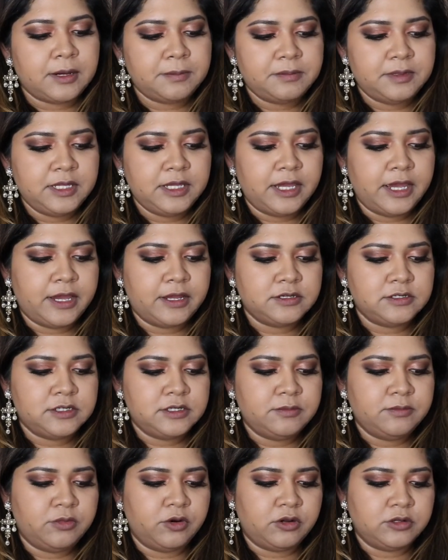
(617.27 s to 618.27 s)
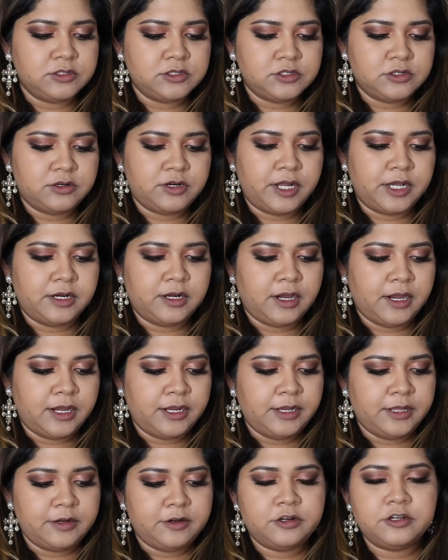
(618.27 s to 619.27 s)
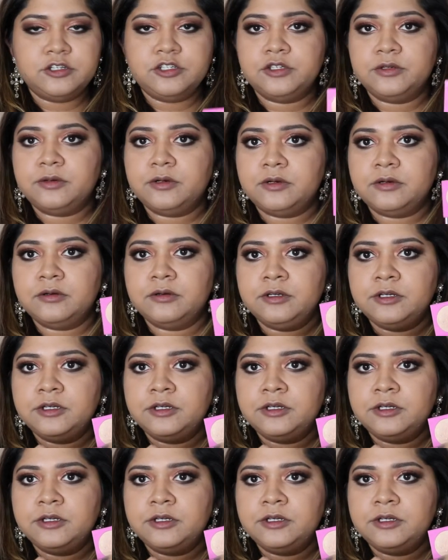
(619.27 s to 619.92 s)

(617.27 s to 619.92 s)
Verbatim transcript: Up the Ante Bronzer and Highlighter Duo.